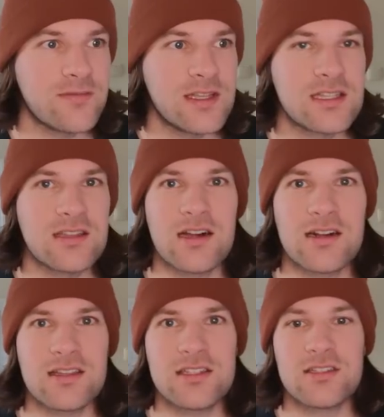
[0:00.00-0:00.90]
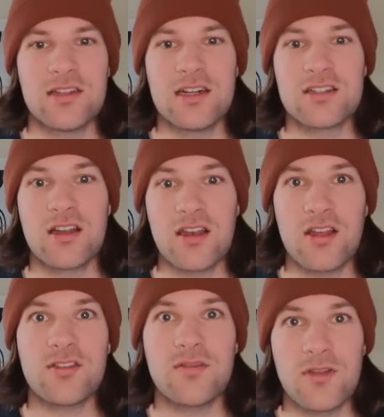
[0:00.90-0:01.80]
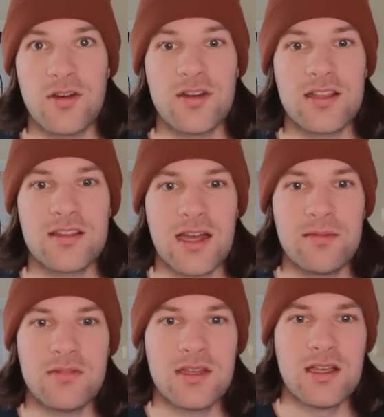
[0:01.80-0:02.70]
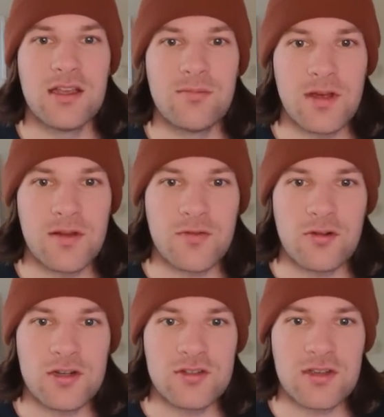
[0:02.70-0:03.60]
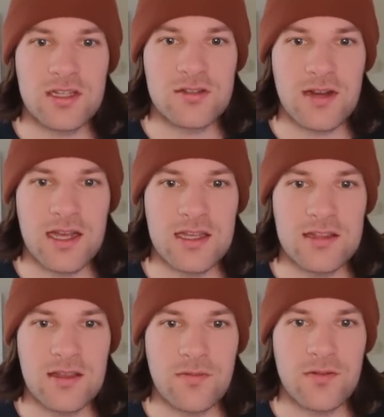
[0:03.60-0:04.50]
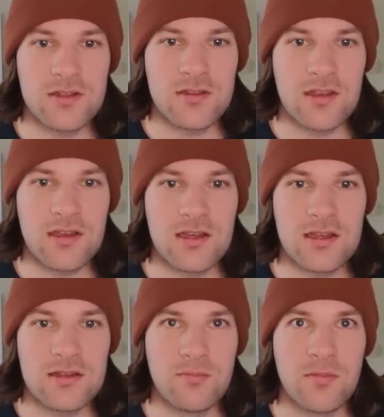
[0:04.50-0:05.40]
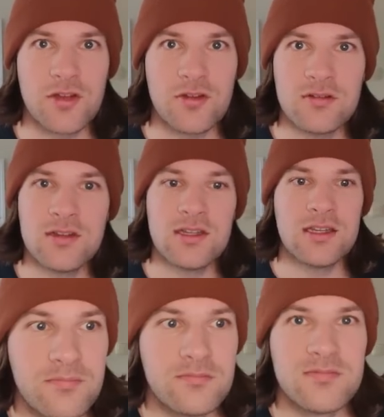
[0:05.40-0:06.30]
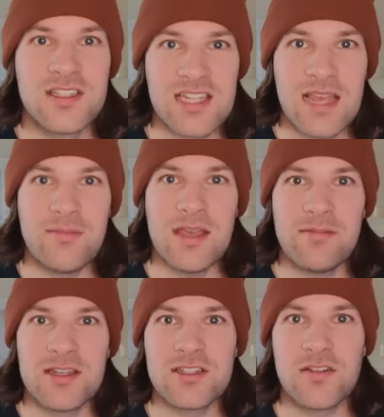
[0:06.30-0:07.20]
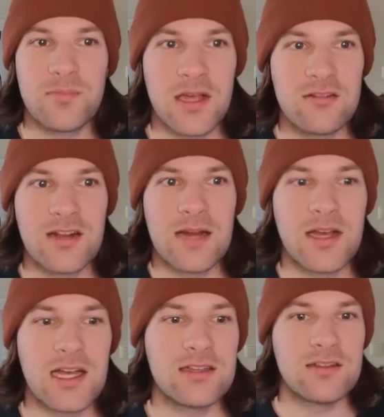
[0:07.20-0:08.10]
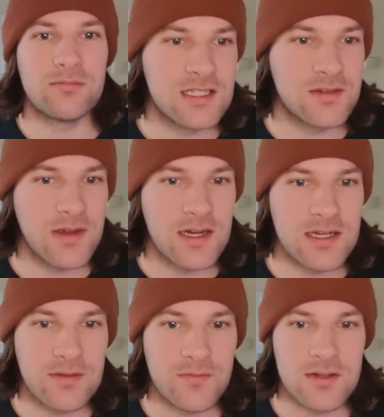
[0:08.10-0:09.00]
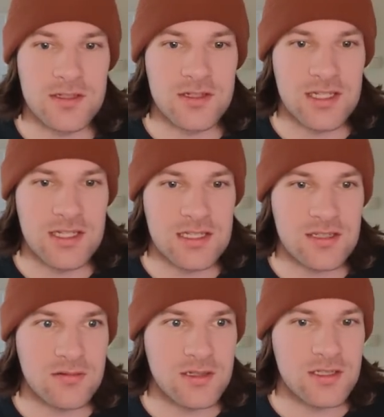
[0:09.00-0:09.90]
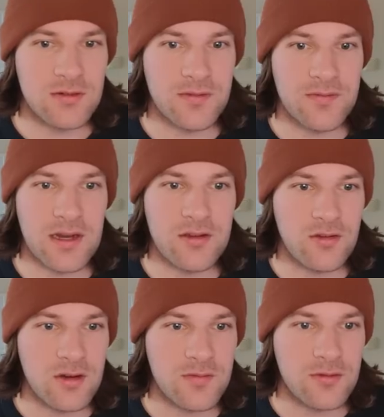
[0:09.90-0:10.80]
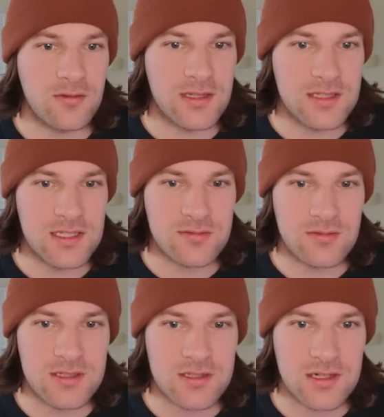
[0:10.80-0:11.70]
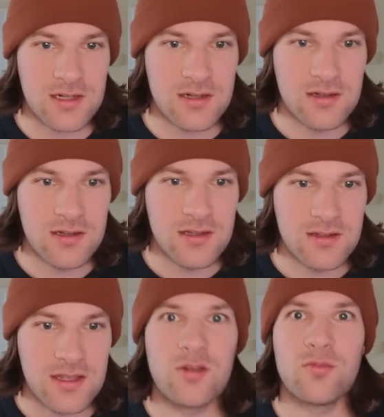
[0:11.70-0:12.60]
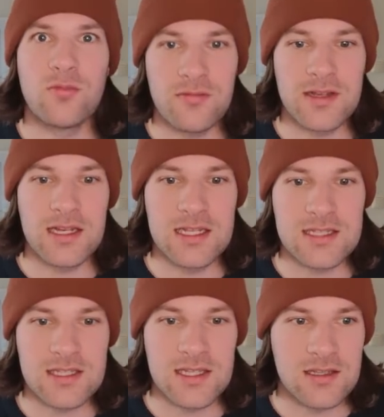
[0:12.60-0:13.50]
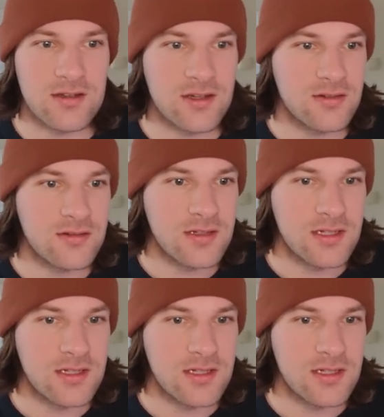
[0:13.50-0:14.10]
with instant art is there's a lot of loading time. But of course you can try a different uh, model. The same image of panorama, it's very different. You see these ones were very colorful and these ones are, they look more realistic, you know.